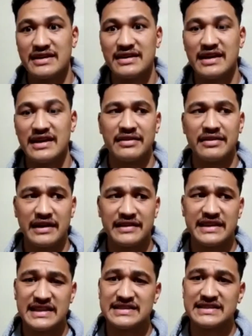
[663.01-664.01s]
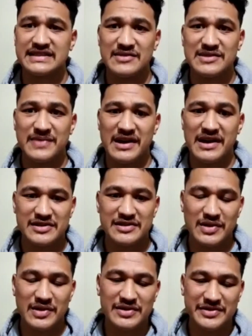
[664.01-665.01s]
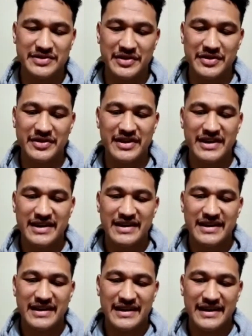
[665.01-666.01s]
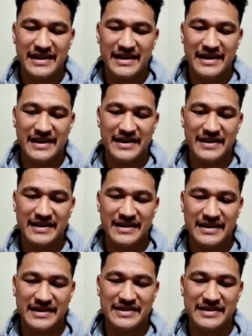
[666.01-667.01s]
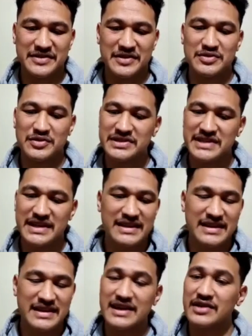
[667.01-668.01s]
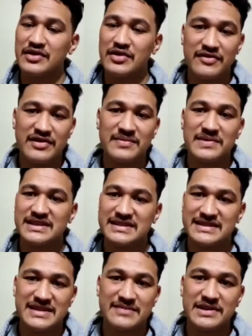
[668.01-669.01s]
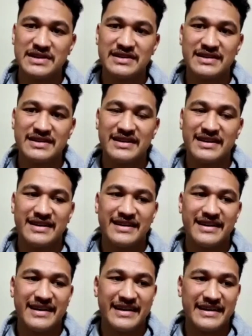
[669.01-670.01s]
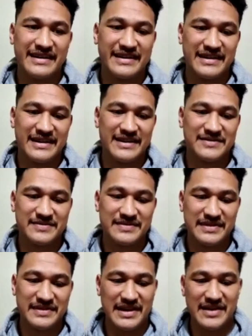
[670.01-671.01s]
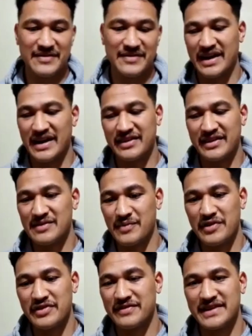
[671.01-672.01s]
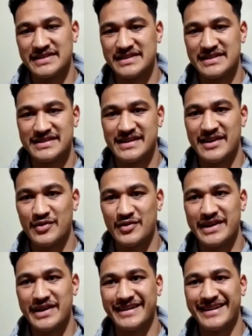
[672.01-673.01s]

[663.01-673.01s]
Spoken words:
I think that's the same as Parker as well. So yeah, so towards the end of the year, November, December, and yeah, man, I think that both of us just can't wait.